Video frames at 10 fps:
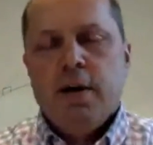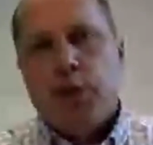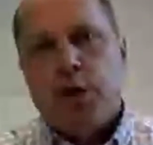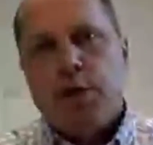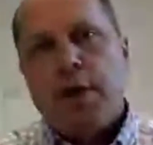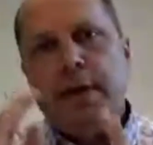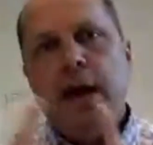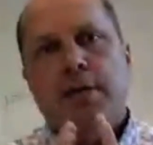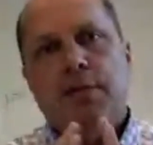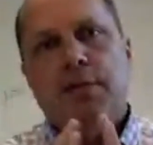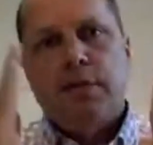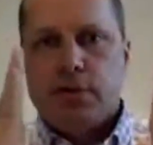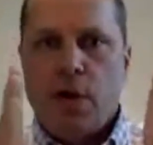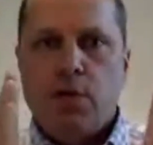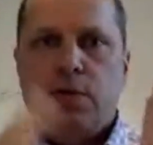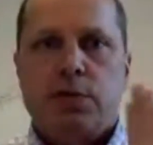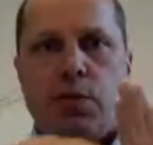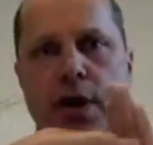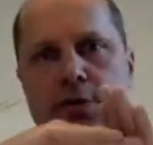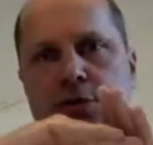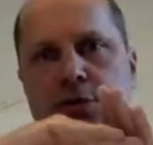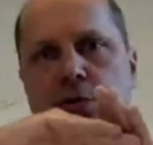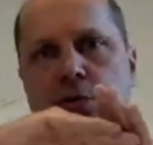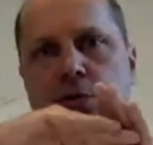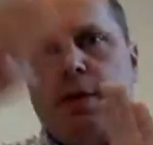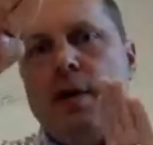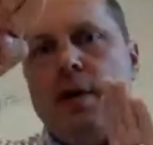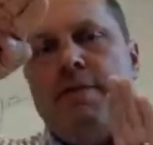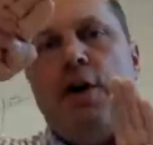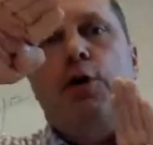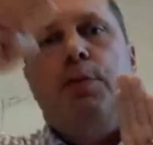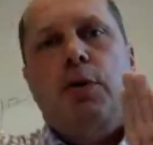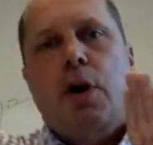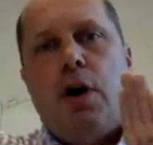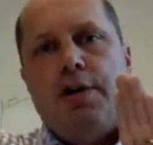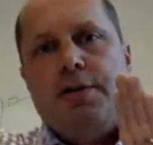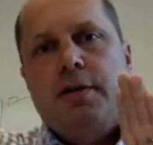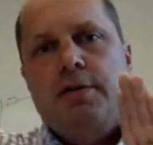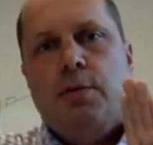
But you could probably enter in zones where a certain variable cost.